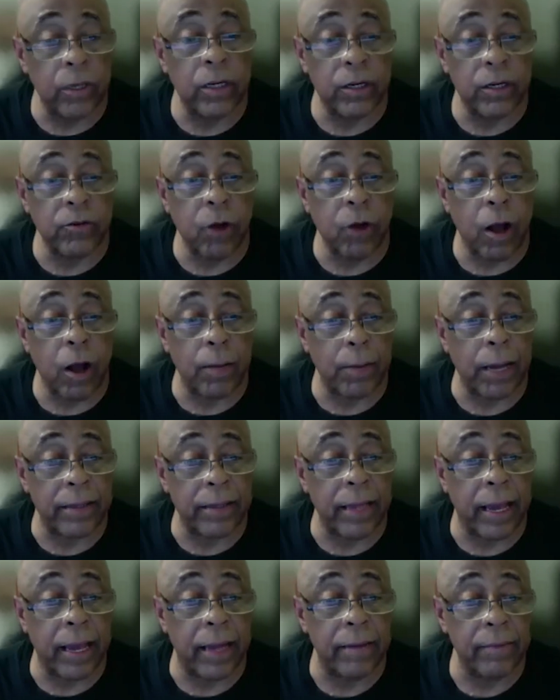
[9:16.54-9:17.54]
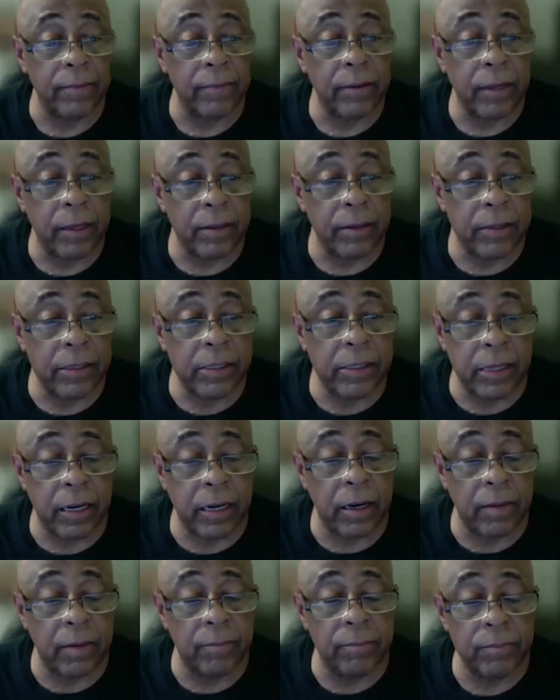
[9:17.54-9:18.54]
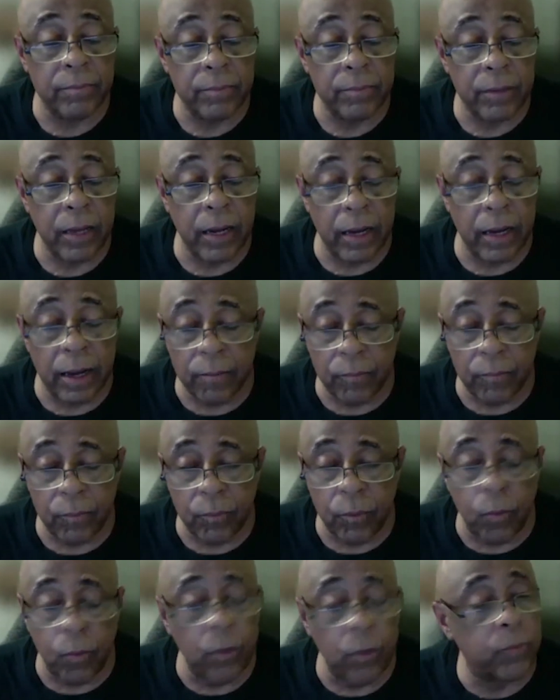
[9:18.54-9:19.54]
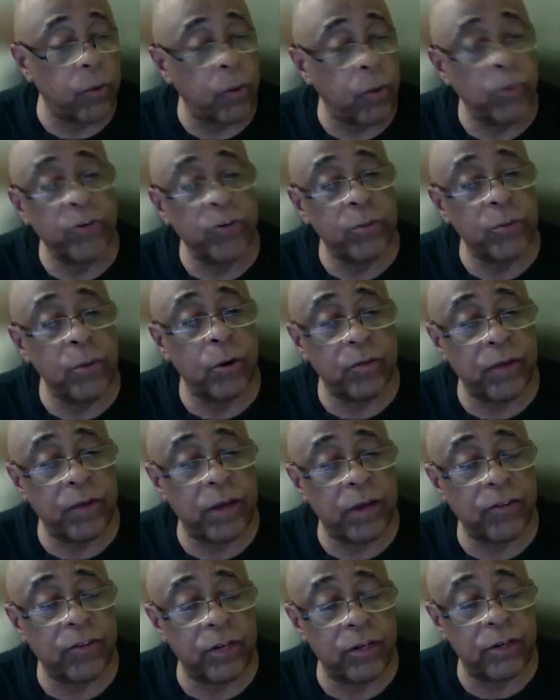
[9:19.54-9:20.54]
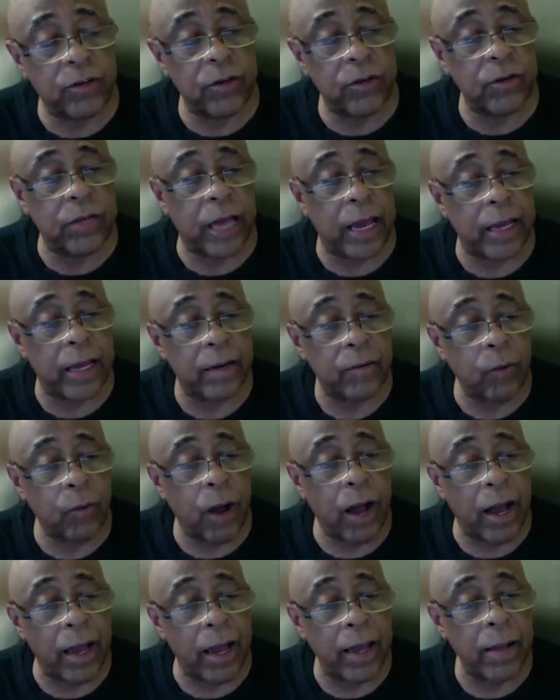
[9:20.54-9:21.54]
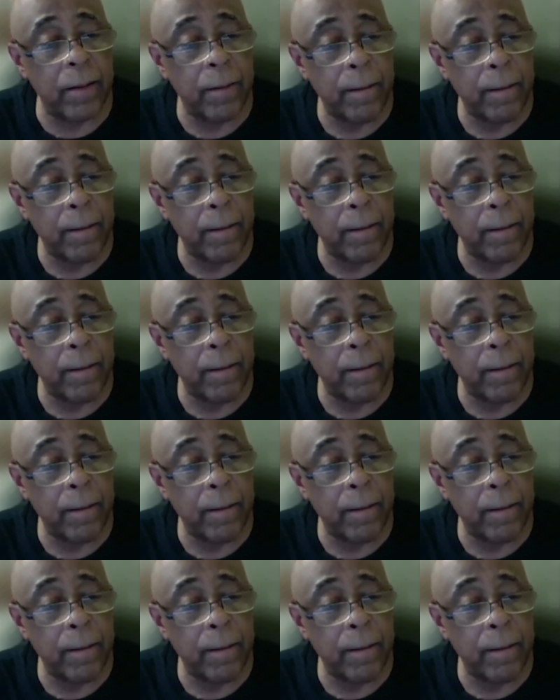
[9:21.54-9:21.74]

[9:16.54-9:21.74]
going to talk about that. That's what was your motivation to do that? Why?